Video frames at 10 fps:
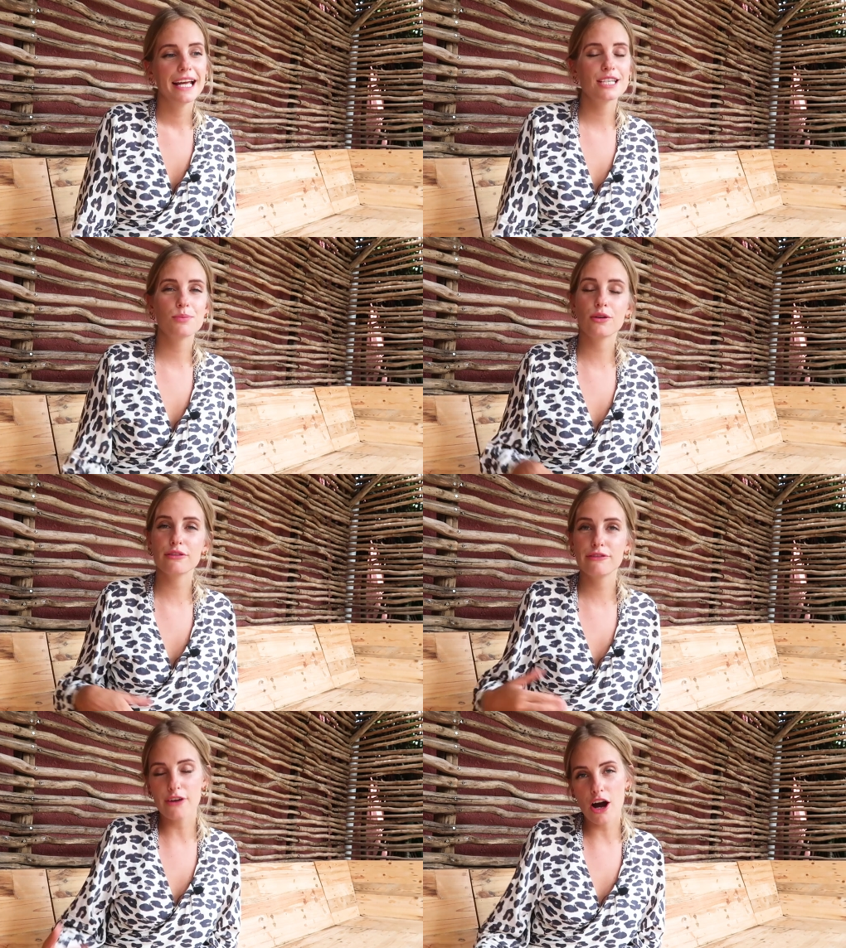It's more
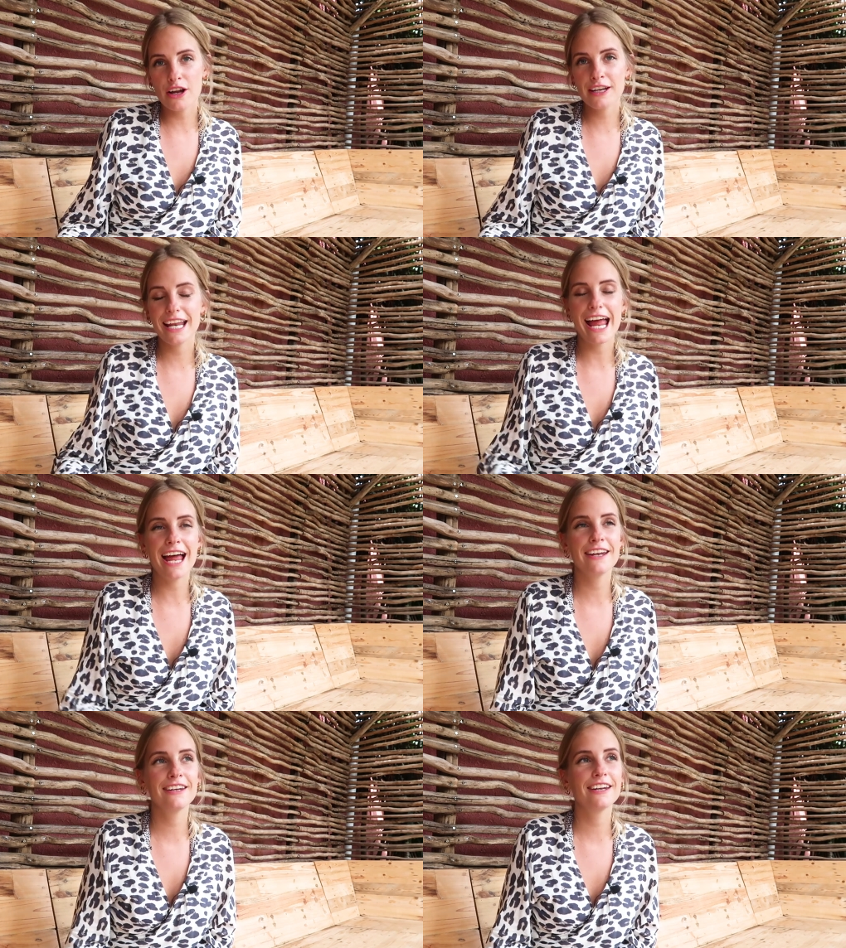fun,
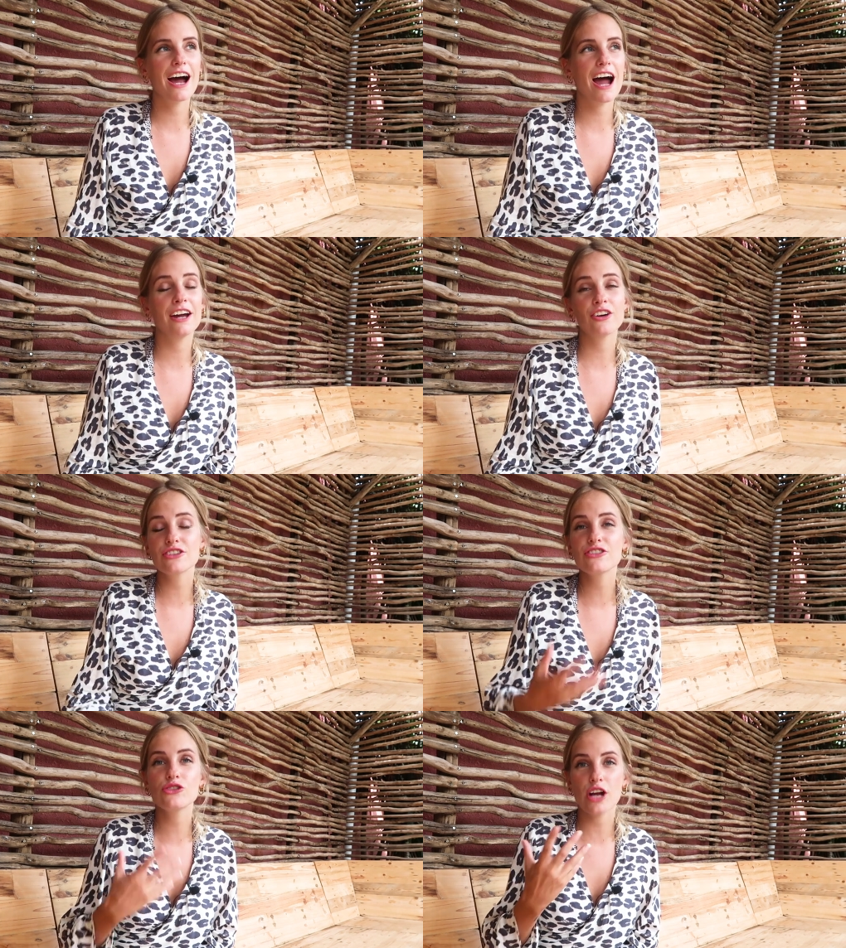and I
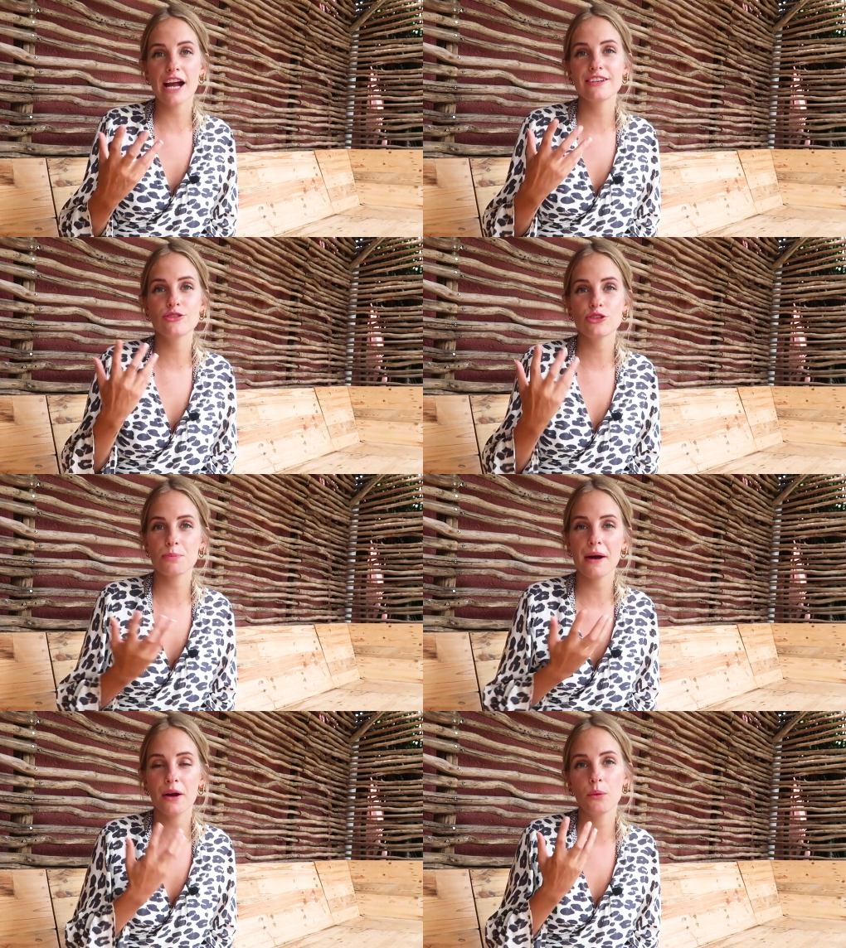also try to
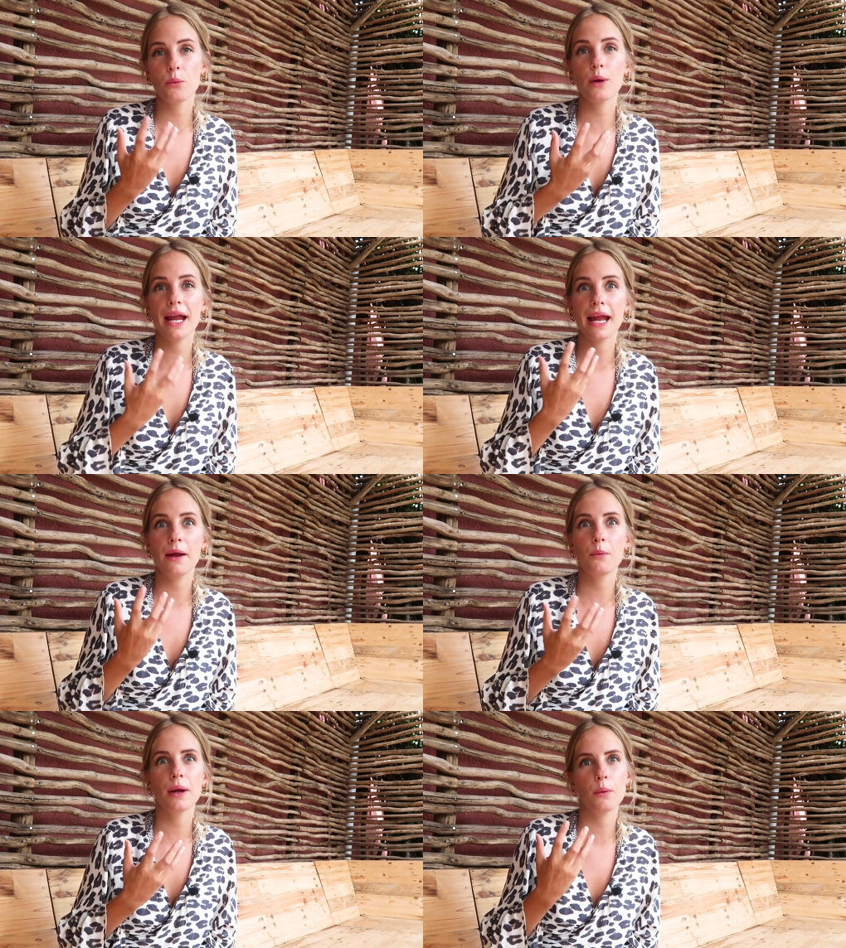smile
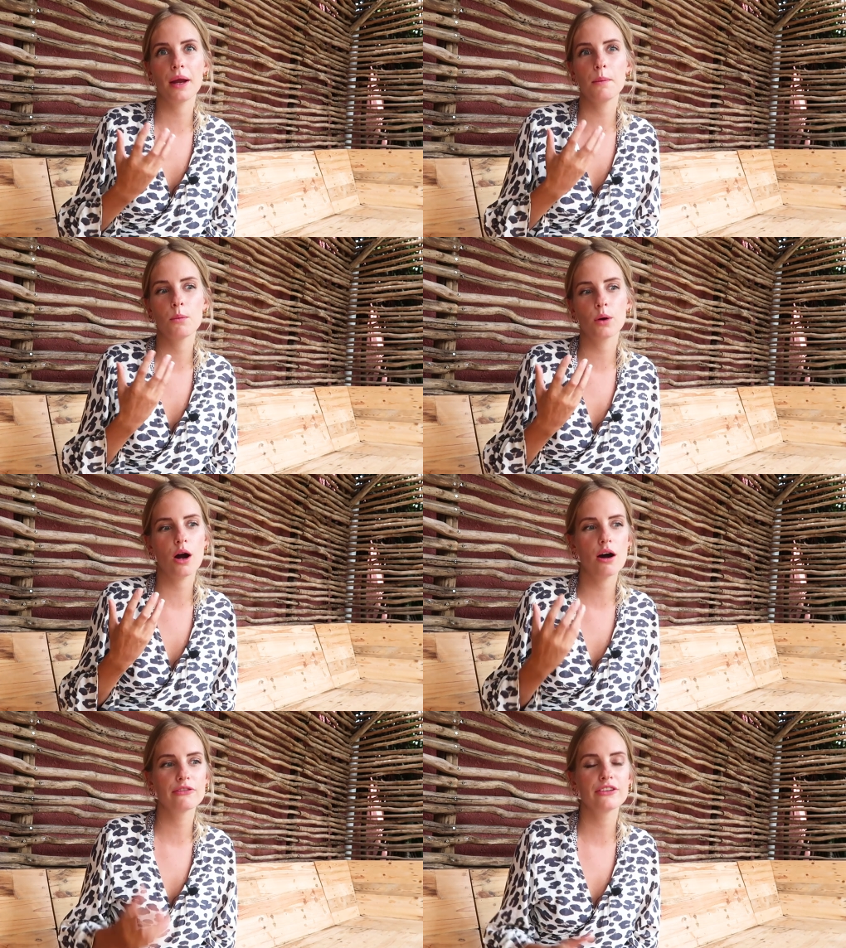way more
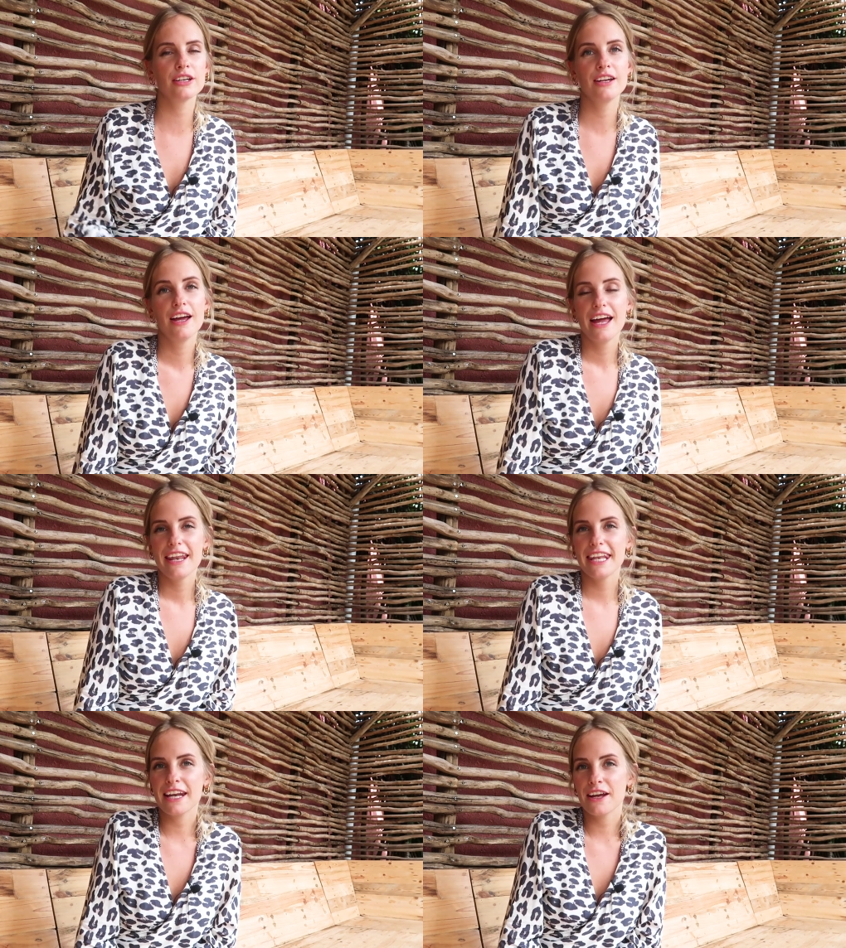often
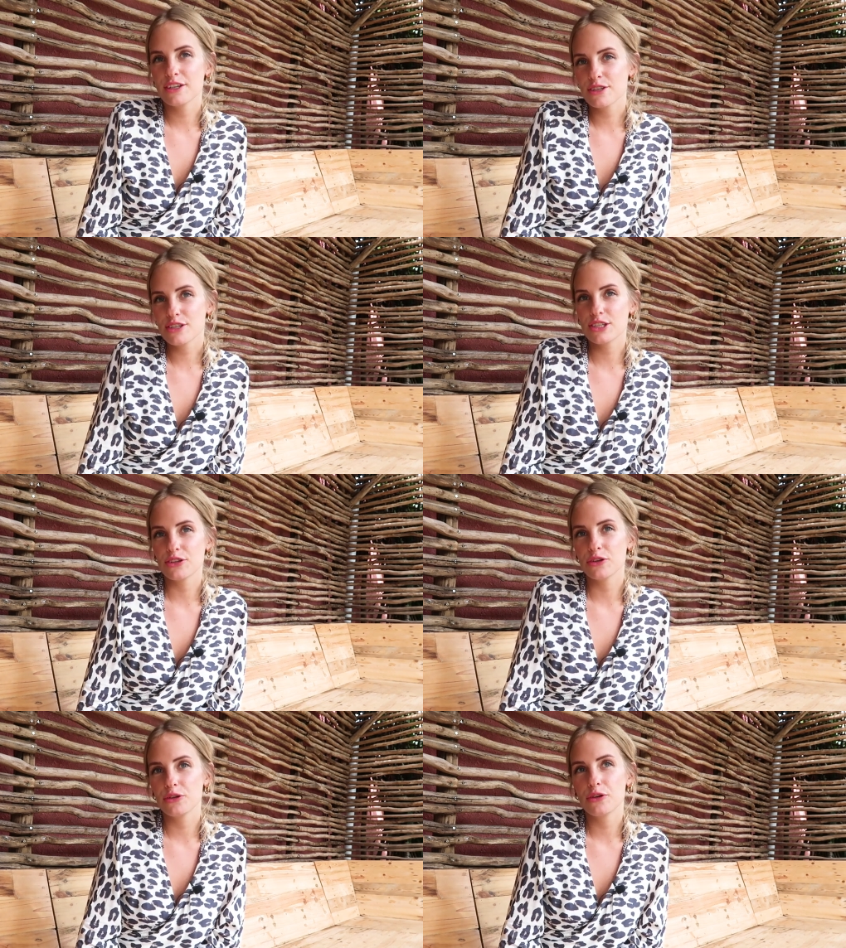than I used
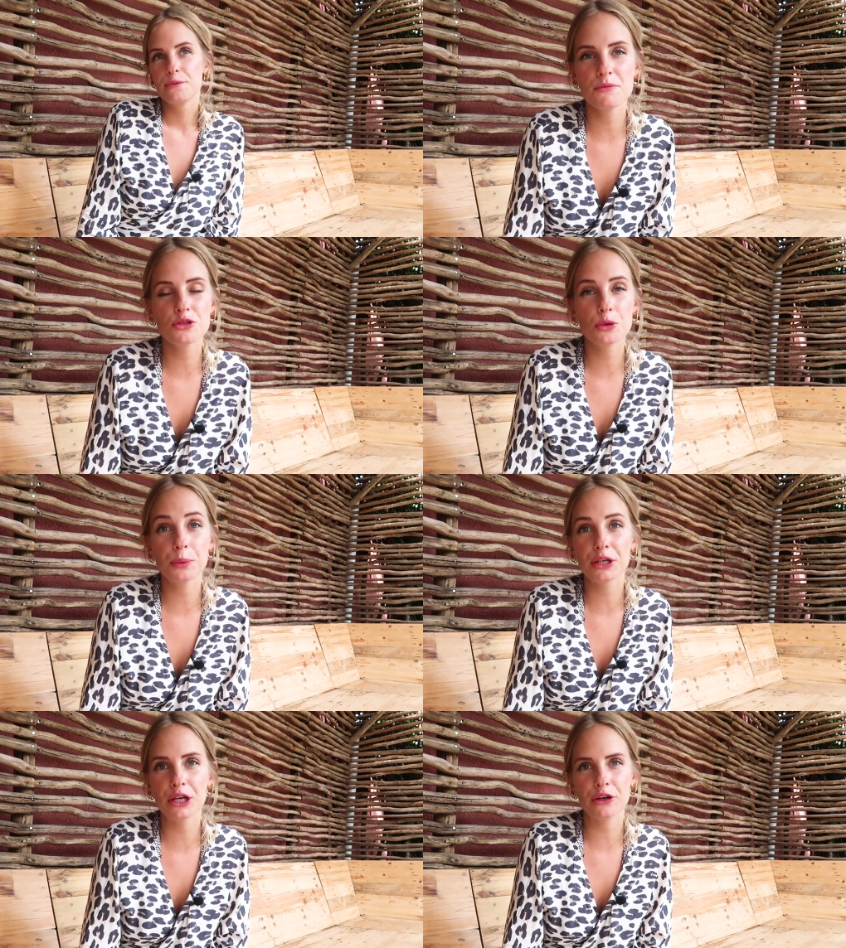to. I'm
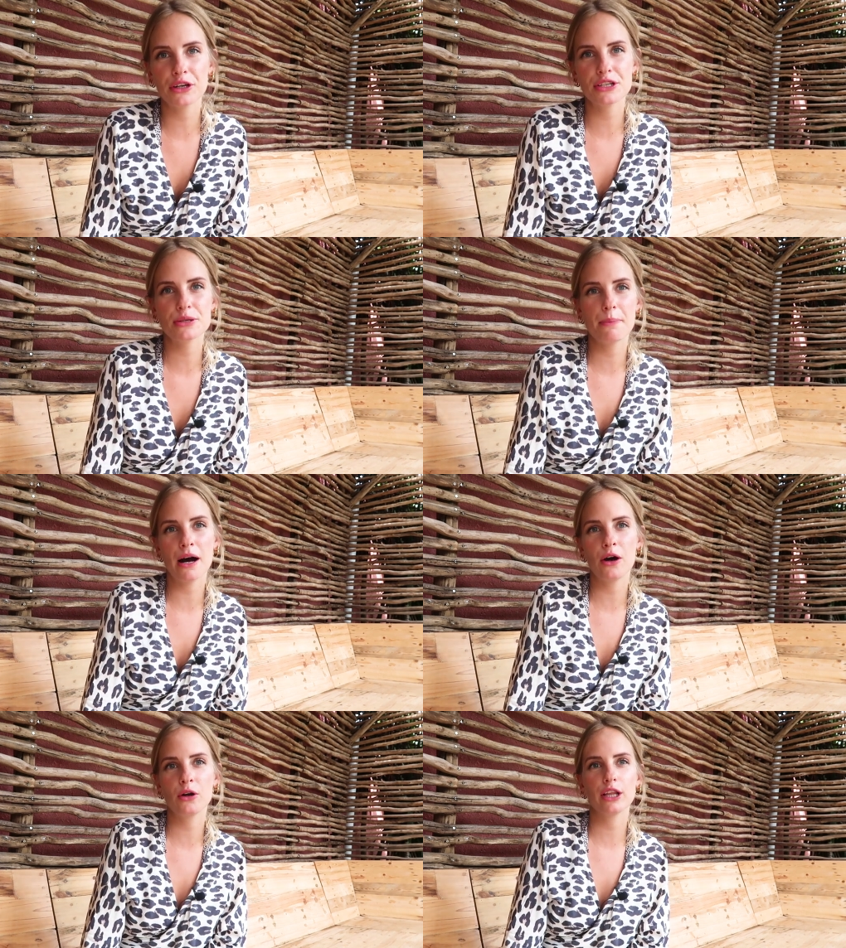super curious
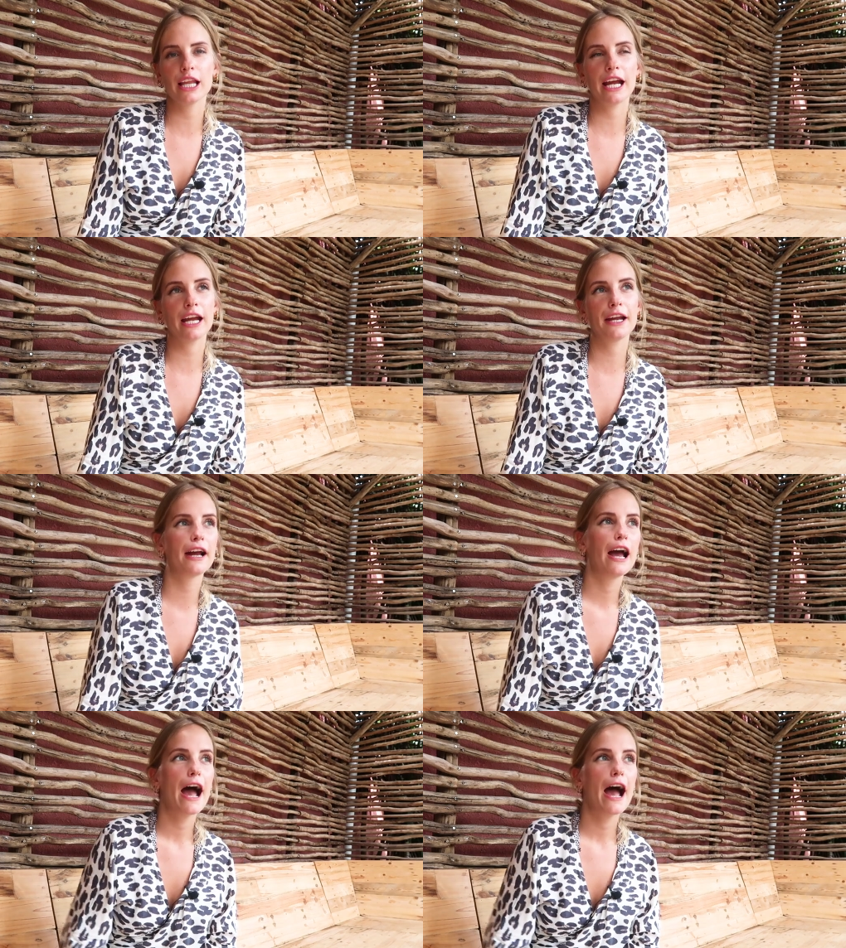about like,